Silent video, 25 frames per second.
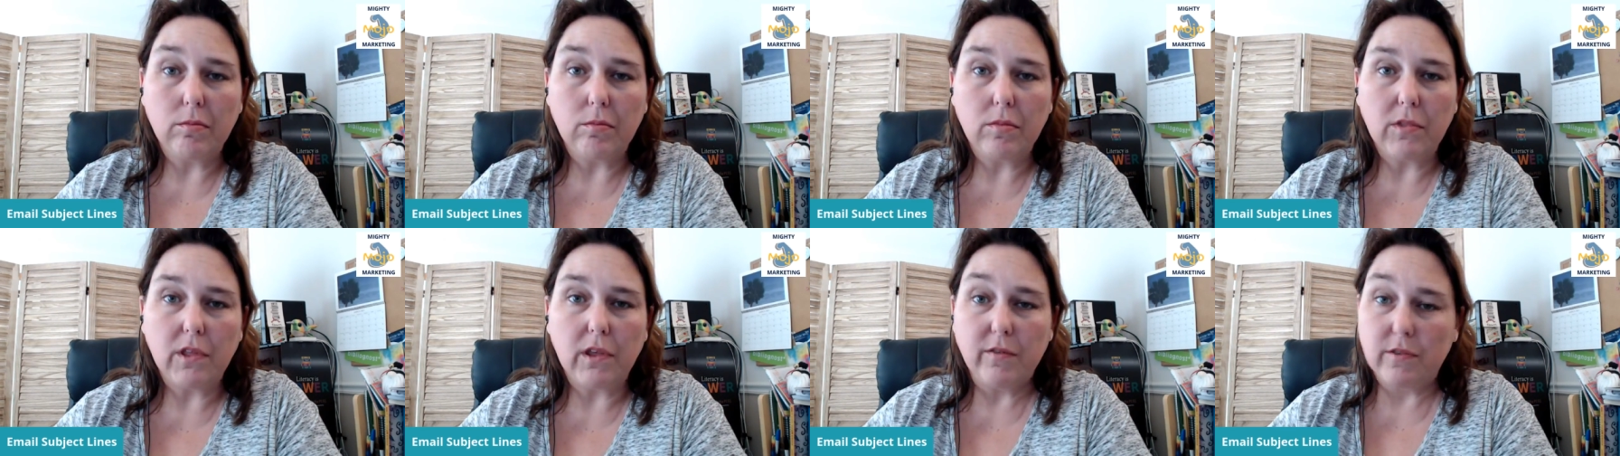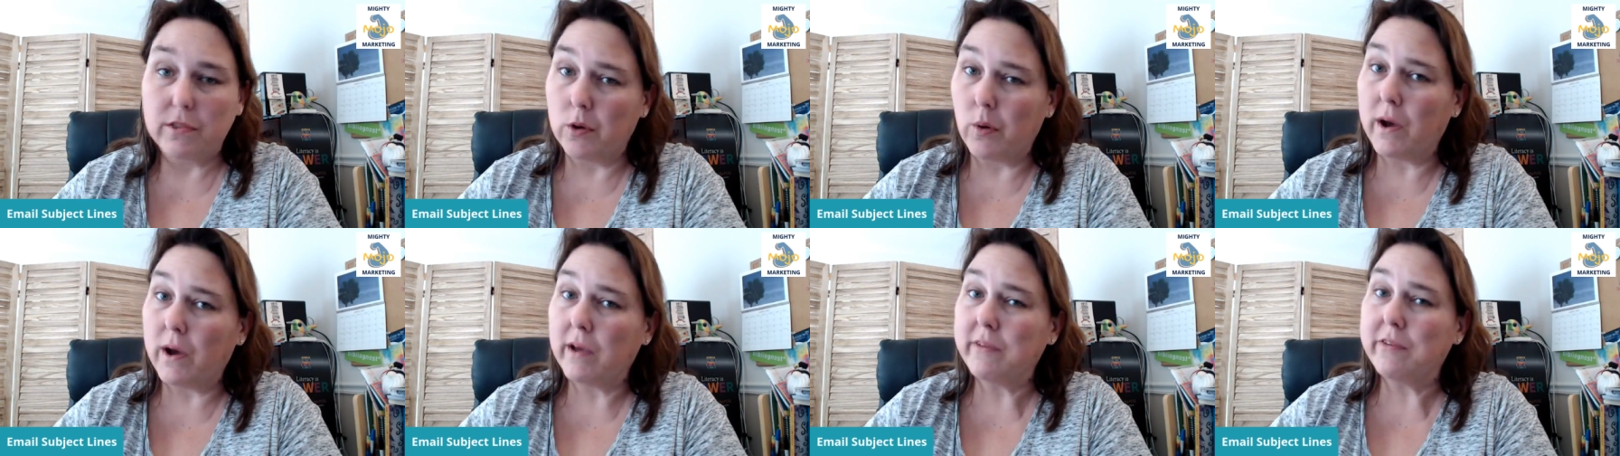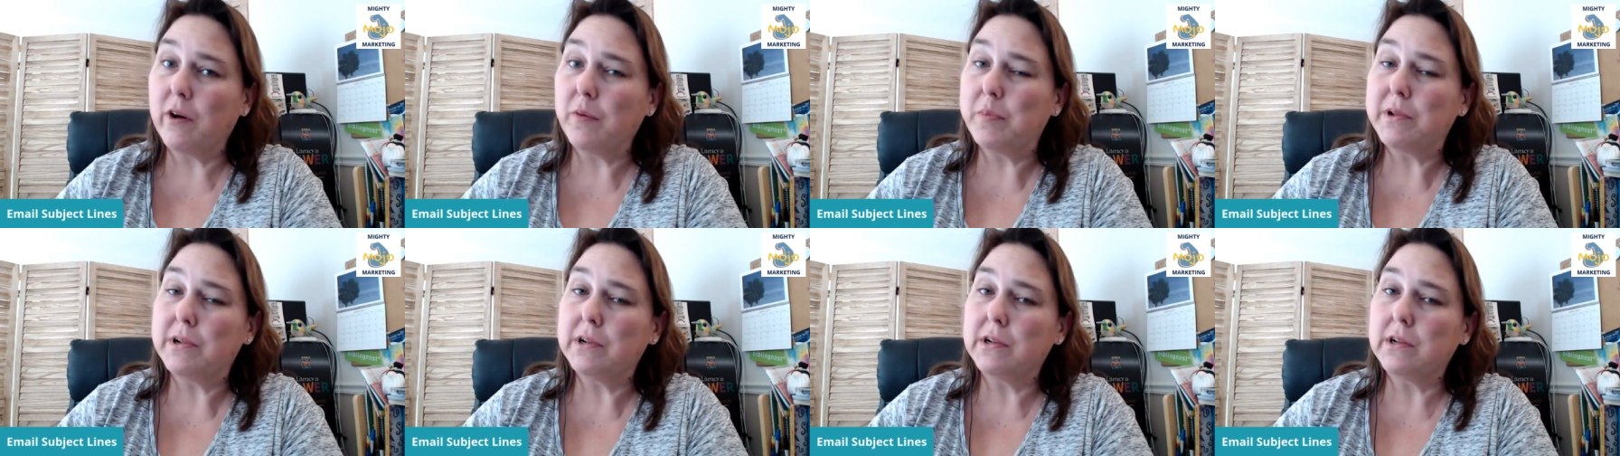Even though I've
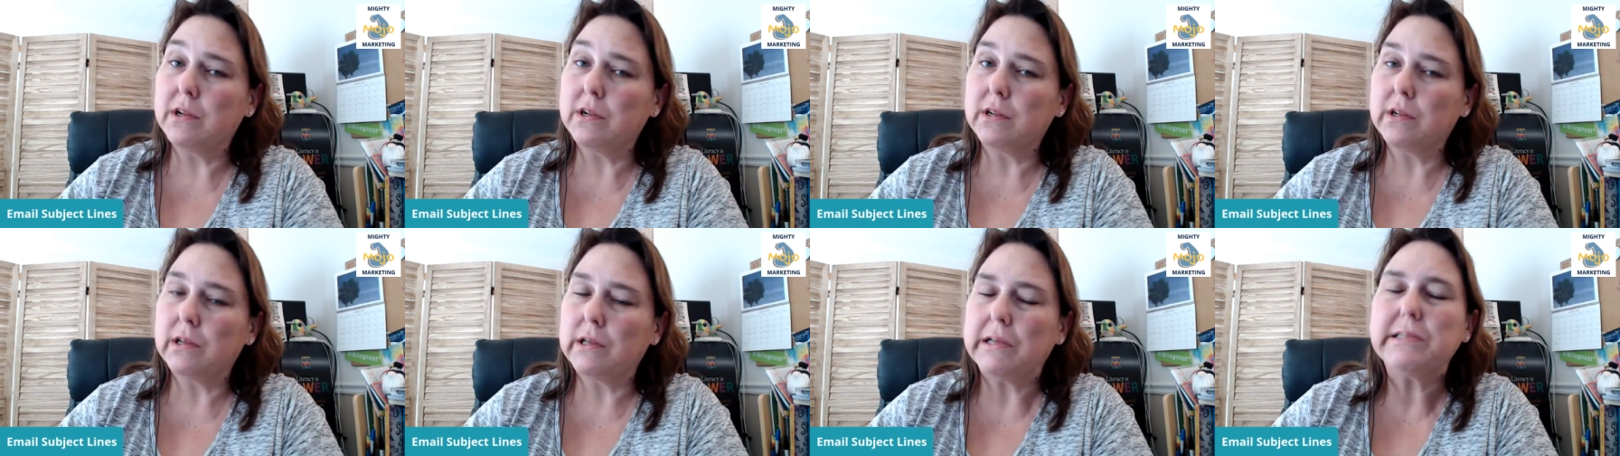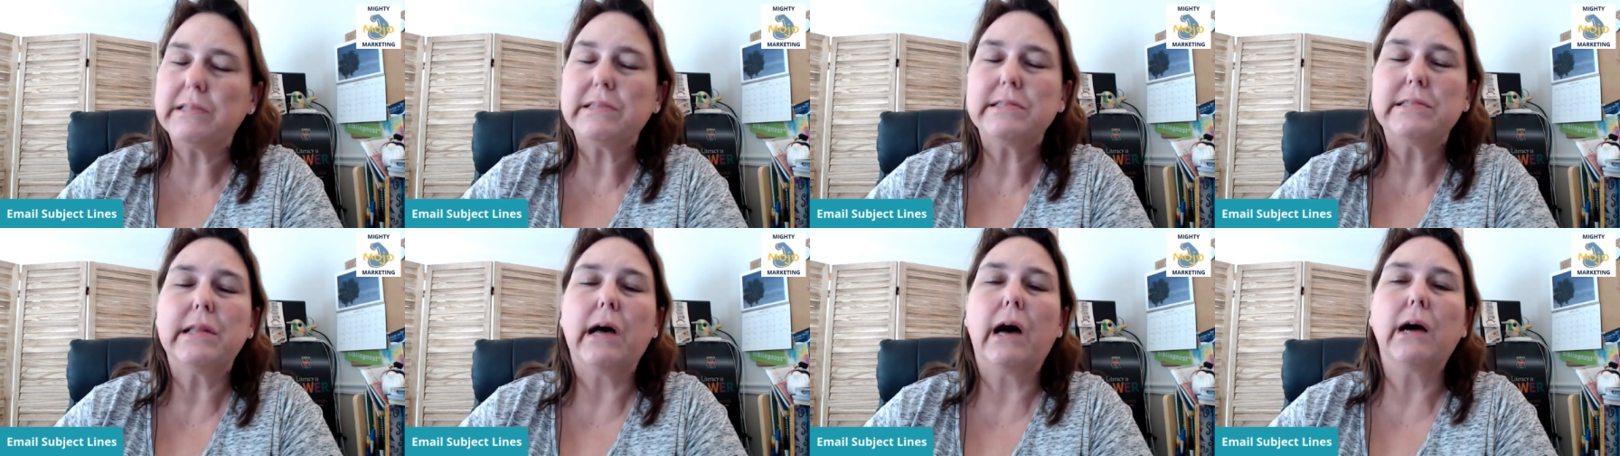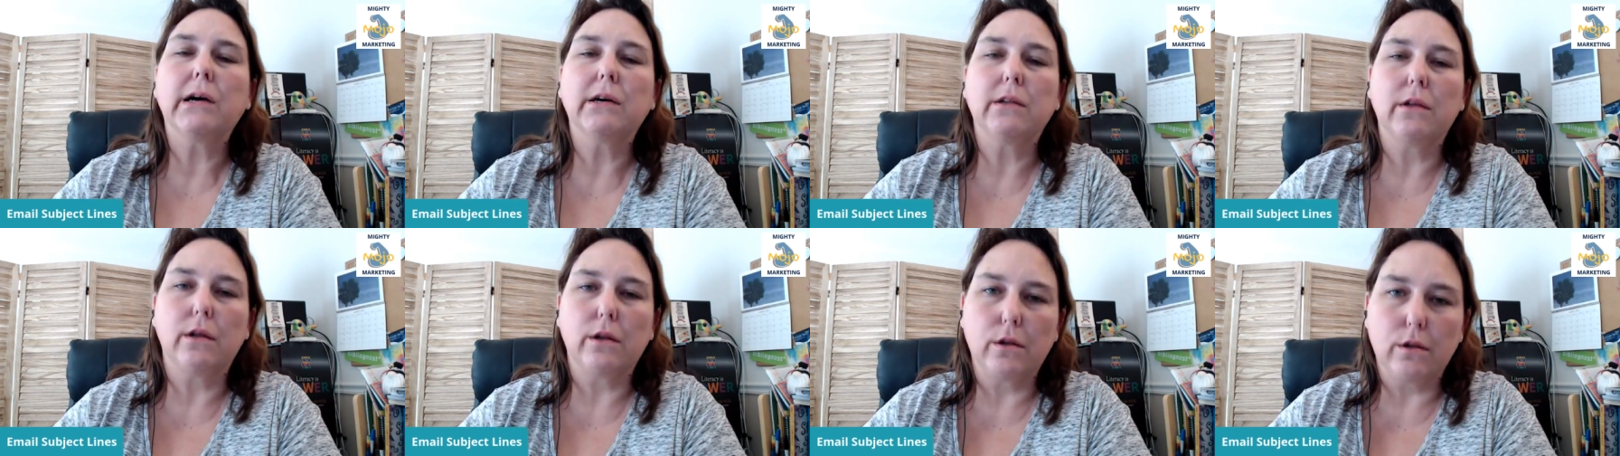opened it, it's not
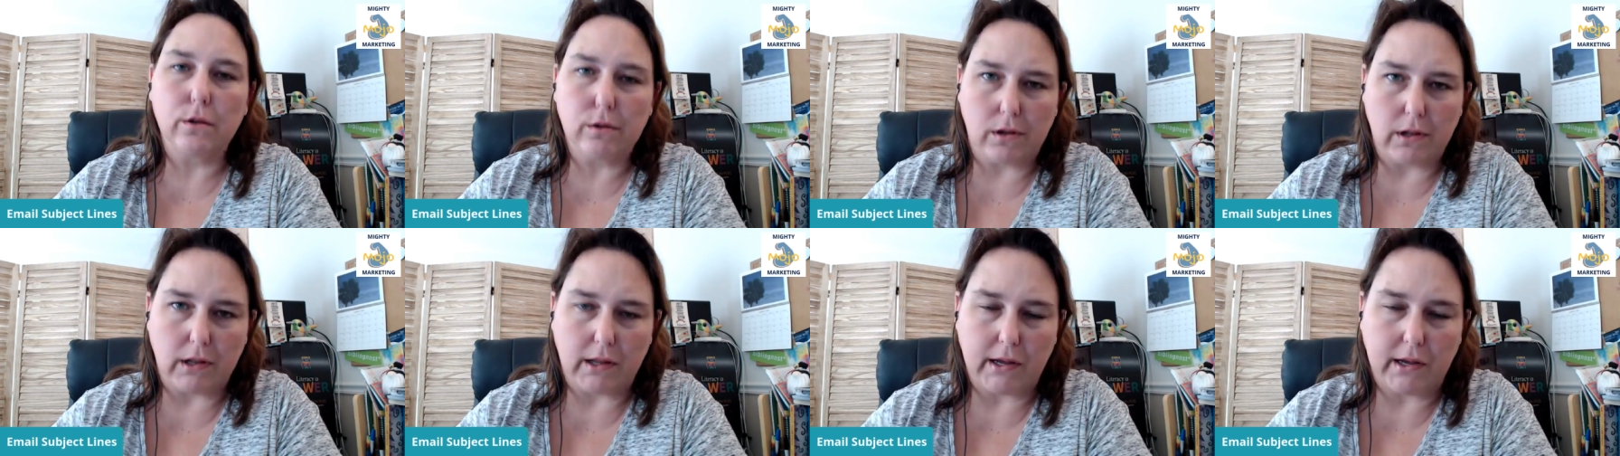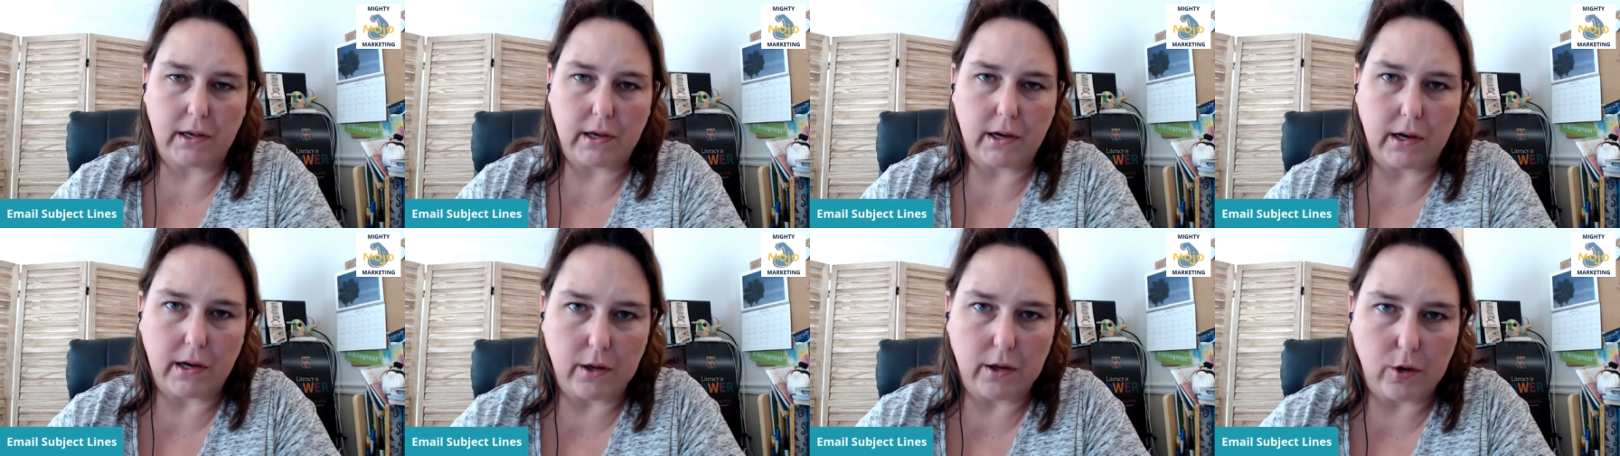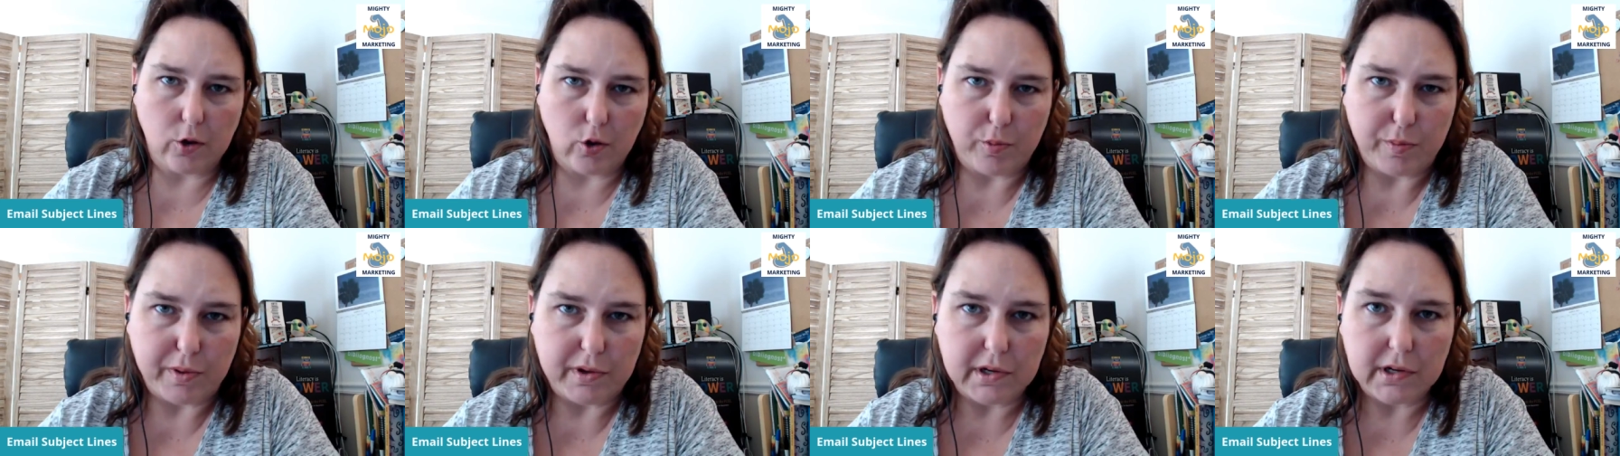going to look like I
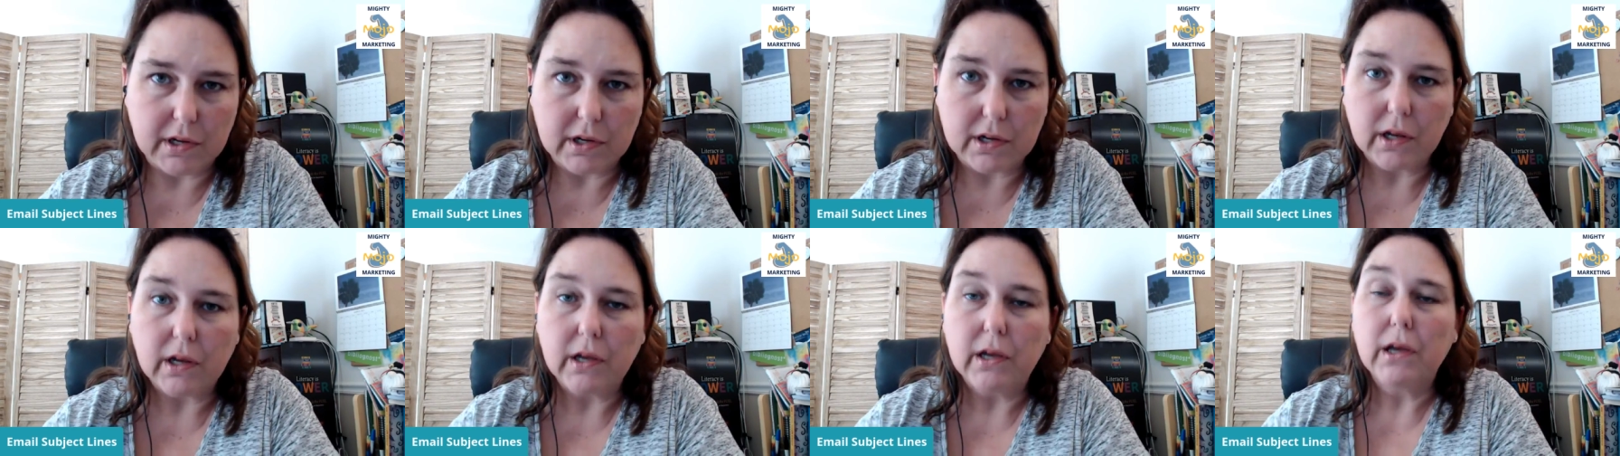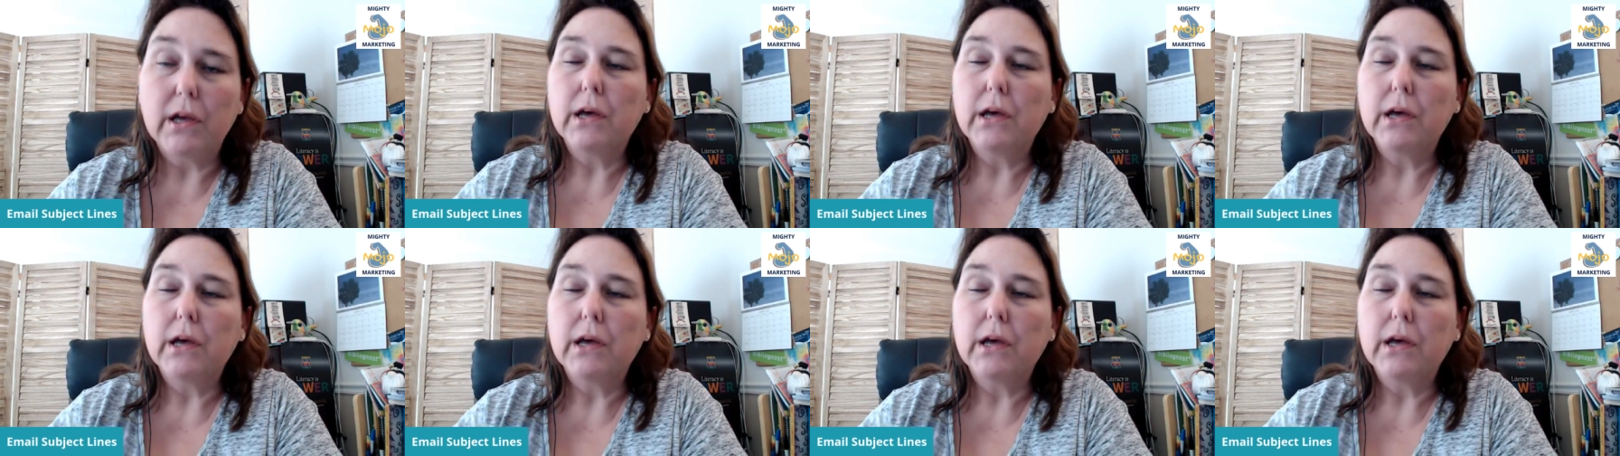opened it.